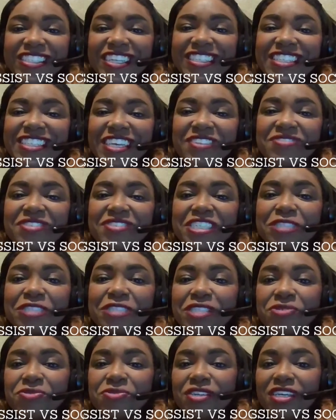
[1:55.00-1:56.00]
the difference
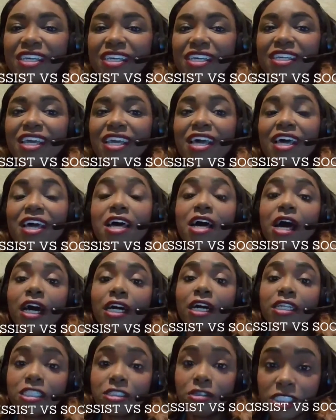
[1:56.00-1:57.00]
between
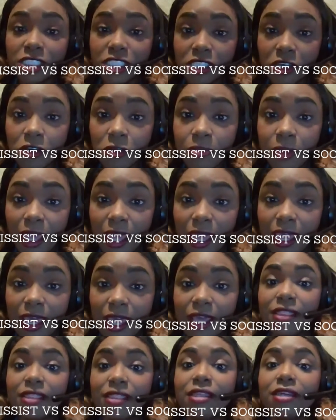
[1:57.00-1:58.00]
a
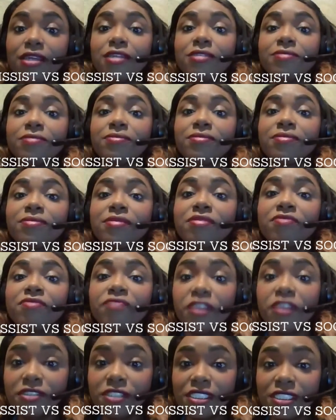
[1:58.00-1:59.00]
sociopath
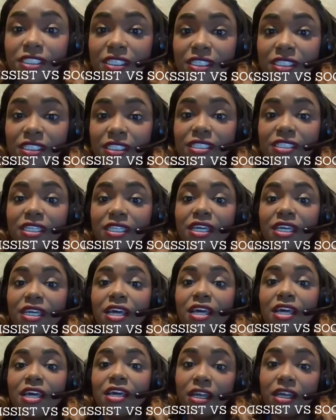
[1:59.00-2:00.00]
versus
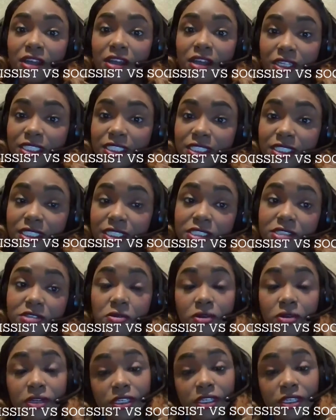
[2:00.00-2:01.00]
a narcissist or a